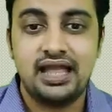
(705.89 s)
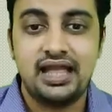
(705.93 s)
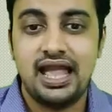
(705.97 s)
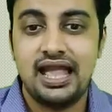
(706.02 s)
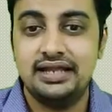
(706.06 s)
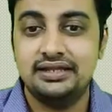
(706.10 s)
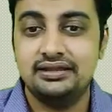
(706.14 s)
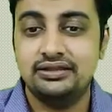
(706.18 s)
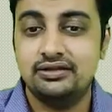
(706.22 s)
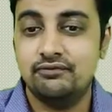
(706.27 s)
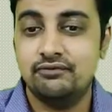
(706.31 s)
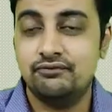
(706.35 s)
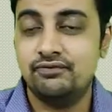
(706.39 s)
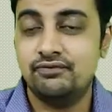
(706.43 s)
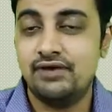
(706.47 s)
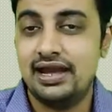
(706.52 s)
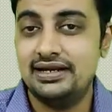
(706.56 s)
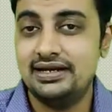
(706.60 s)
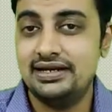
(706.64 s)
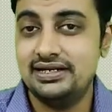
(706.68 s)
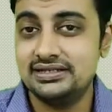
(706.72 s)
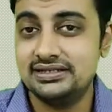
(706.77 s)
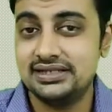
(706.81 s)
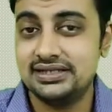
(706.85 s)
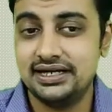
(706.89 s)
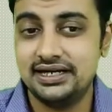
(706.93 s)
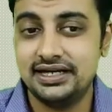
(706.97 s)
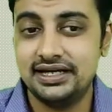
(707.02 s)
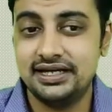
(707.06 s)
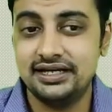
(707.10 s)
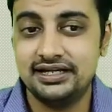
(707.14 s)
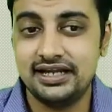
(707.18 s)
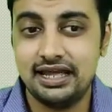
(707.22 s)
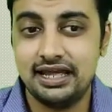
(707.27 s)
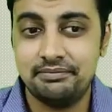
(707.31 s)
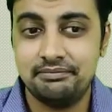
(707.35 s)
and the final
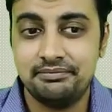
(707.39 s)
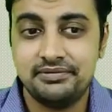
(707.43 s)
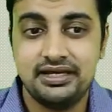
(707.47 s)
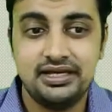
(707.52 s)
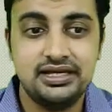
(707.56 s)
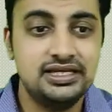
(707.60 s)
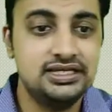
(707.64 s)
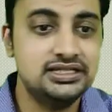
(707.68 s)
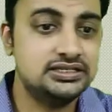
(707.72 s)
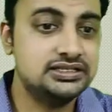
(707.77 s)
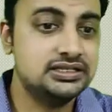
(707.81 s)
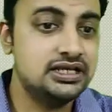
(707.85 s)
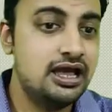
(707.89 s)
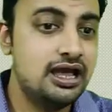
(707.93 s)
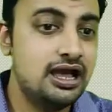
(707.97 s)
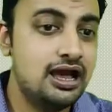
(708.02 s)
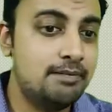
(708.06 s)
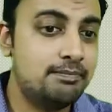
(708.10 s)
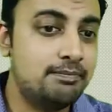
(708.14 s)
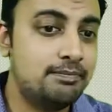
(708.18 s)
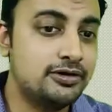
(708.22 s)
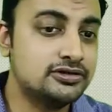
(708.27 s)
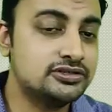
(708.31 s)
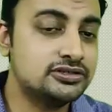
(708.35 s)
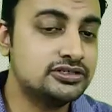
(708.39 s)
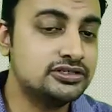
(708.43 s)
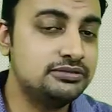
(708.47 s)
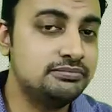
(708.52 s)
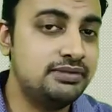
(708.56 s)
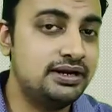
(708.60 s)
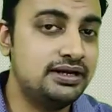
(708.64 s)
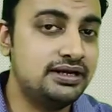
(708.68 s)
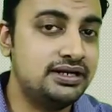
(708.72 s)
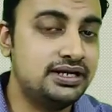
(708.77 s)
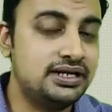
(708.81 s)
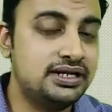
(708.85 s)
setting time is
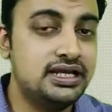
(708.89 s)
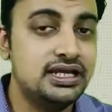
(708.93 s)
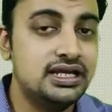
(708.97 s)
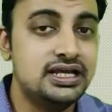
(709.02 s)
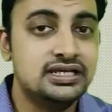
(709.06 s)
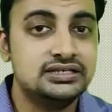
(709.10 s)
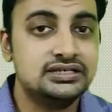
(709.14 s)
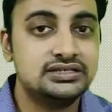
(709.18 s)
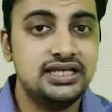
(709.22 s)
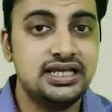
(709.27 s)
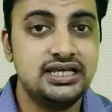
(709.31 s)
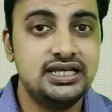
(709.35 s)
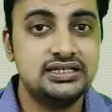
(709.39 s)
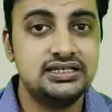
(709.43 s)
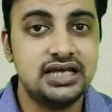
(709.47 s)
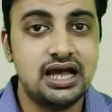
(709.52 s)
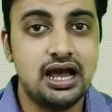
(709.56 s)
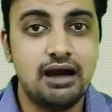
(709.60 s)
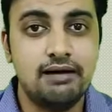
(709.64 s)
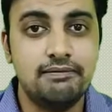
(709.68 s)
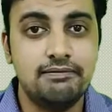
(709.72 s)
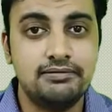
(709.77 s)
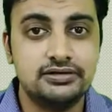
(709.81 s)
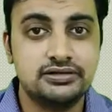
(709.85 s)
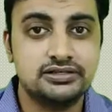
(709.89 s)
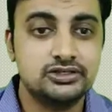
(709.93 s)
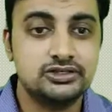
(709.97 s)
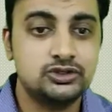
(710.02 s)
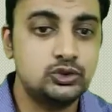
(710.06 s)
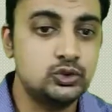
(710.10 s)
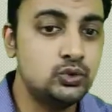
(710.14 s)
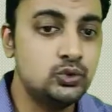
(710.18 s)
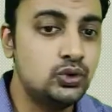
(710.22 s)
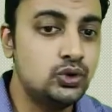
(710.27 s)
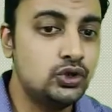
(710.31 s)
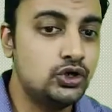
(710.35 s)
approximately 6 hours
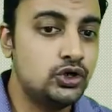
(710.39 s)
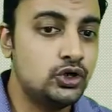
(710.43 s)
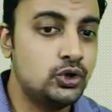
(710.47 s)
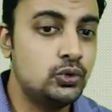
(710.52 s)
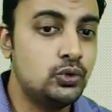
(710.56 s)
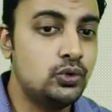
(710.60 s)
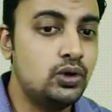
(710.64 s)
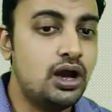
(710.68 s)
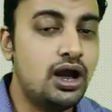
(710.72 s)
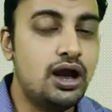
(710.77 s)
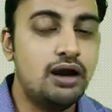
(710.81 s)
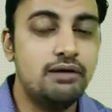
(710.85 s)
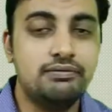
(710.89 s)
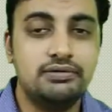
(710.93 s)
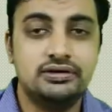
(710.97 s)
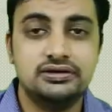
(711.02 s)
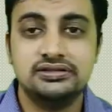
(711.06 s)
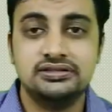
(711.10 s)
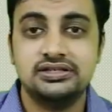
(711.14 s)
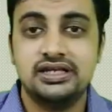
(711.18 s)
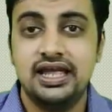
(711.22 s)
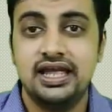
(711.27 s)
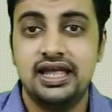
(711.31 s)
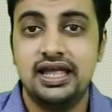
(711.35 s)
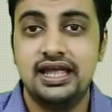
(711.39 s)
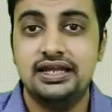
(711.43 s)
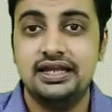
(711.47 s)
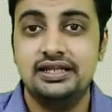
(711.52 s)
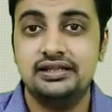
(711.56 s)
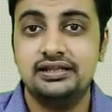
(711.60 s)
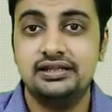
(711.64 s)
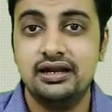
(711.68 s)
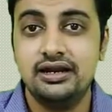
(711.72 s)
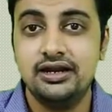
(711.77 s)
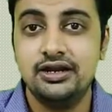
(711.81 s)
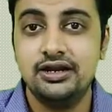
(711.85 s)
to 2 hours in
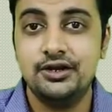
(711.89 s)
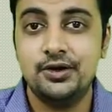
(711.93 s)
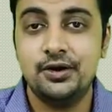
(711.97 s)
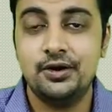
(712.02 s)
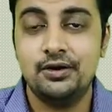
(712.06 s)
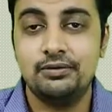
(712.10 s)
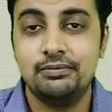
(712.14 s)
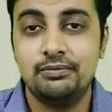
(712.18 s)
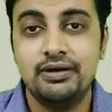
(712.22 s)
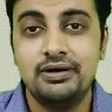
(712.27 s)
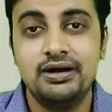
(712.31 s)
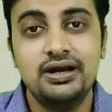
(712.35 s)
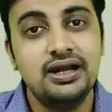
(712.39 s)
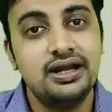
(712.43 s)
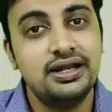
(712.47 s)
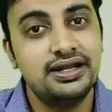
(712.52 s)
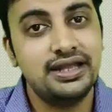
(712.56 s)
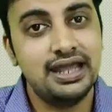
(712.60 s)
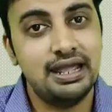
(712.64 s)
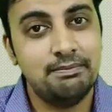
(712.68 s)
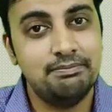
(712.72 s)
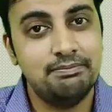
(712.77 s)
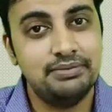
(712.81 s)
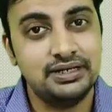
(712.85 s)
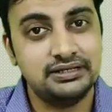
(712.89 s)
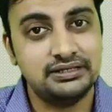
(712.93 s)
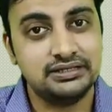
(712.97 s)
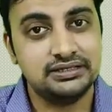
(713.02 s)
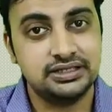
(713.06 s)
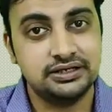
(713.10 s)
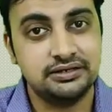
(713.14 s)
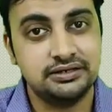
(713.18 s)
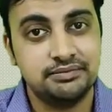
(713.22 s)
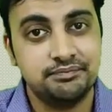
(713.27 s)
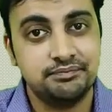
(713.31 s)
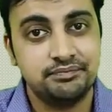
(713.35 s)
the normal
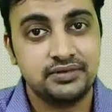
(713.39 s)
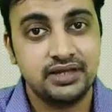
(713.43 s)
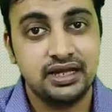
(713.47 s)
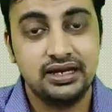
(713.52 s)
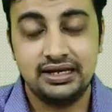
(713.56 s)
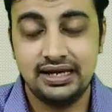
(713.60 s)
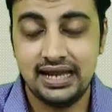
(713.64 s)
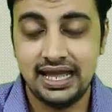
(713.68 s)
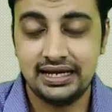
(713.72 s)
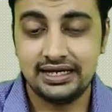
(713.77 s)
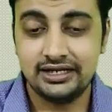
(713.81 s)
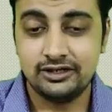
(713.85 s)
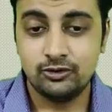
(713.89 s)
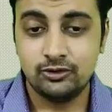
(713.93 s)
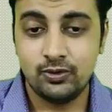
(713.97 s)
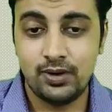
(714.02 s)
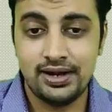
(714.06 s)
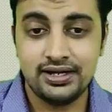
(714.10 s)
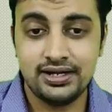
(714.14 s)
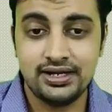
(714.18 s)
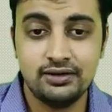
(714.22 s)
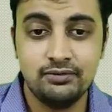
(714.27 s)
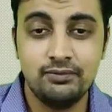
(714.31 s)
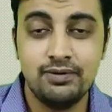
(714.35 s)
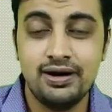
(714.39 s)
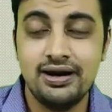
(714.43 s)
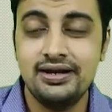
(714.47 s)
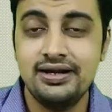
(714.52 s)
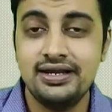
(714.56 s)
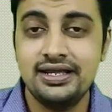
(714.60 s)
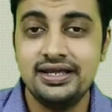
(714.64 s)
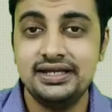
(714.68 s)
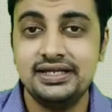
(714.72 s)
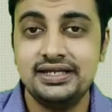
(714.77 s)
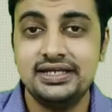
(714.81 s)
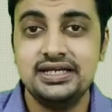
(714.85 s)
temperature, like 21
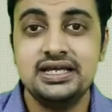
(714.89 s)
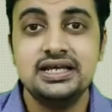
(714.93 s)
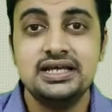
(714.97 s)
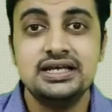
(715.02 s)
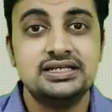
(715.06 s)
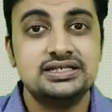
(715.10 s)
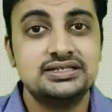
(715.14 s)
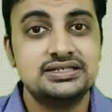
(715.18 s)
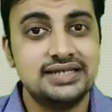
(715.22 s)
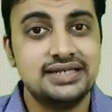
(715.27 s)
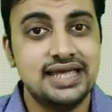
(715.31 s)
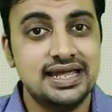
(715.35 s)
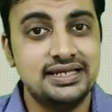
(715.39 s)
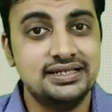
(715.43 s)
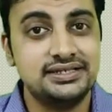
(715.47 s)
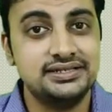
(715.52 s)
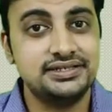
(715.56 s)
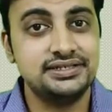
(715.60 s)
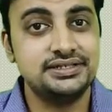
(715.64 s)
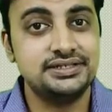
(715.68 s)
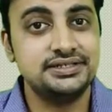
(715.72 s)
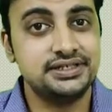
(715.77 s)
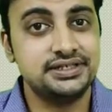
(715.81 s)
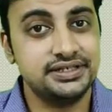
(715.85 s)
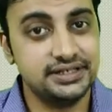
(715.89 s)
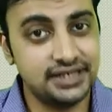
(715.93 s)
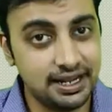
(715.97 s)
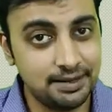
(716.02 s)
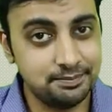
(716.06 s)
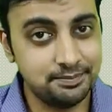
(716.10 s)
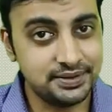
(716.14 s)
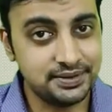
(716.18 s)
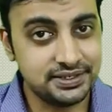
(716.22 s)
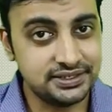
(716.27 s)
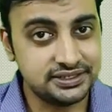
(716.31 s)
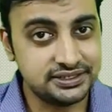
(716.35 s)
degree Celsius
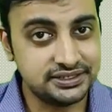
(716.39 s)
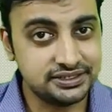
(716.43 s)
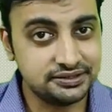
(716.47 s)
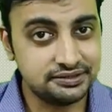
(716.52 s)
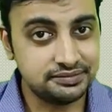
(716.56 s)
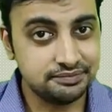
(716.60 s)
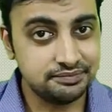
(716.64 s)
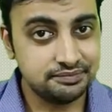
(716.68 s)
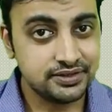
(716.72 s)
temperature.